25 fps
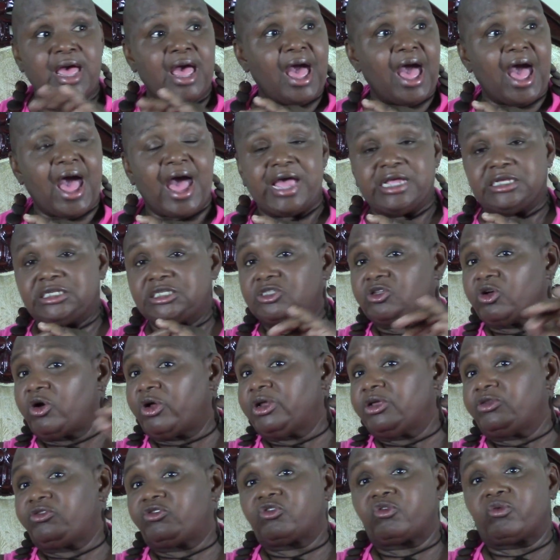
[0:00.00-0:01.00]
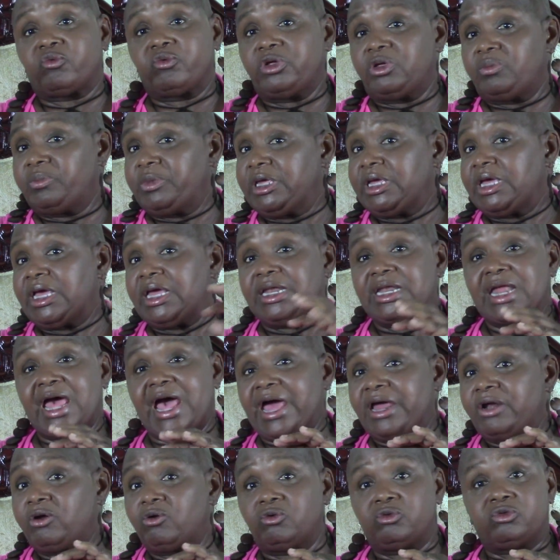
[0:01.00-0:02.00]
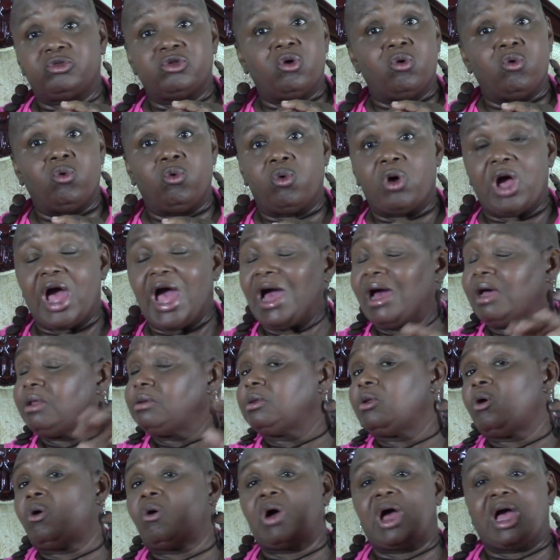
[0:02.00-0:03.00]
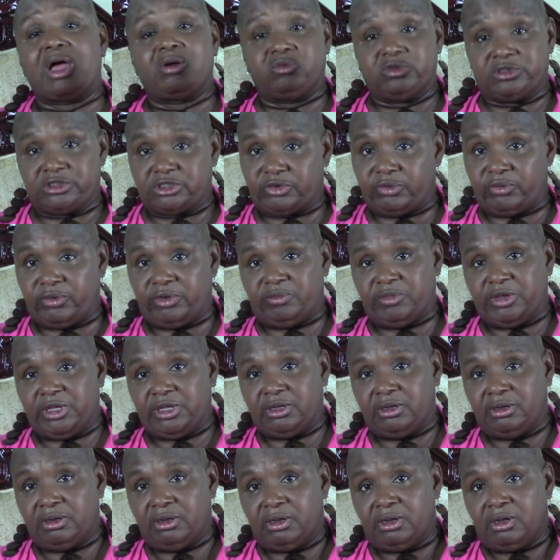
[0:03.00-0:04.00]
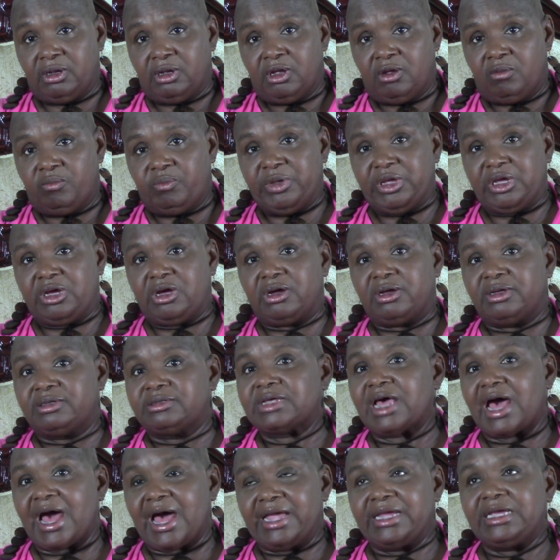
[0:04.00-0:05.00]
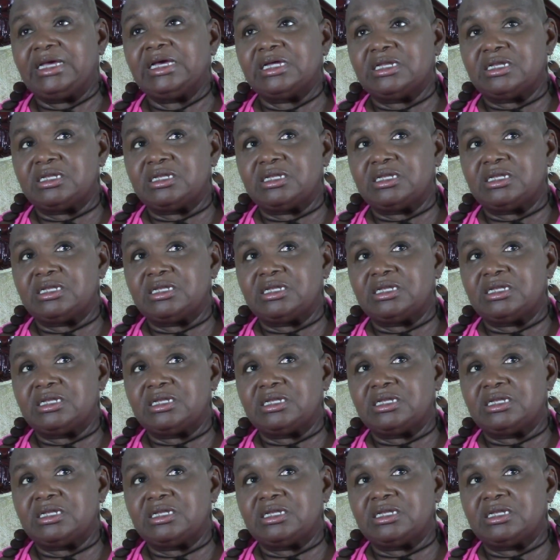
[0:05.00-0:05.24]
I started screaming, and I don't know how long I was screaming because I could